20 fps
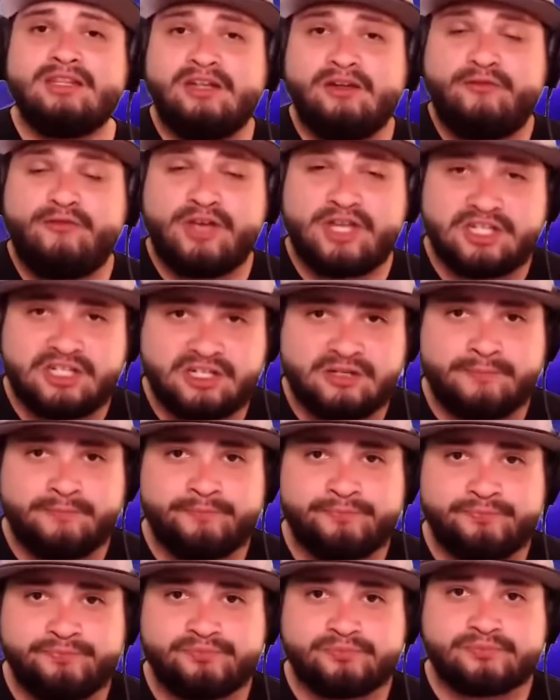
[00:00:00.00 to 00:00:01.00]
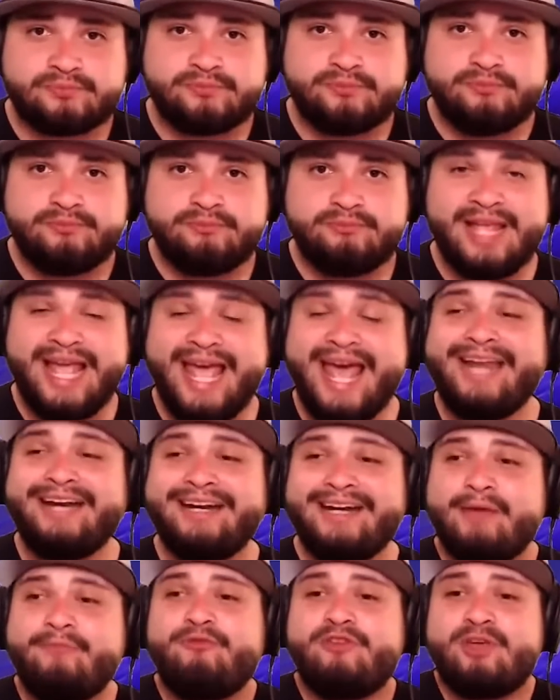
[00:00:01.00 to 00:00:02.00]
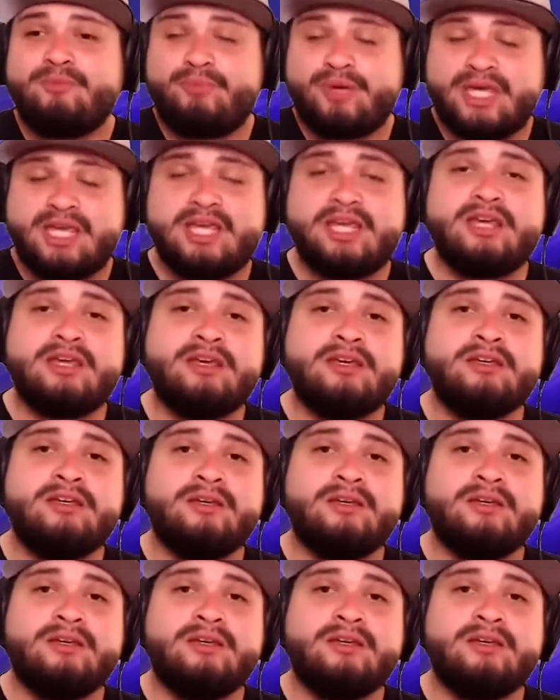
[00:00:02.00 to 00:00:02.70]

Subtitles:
division had an MVP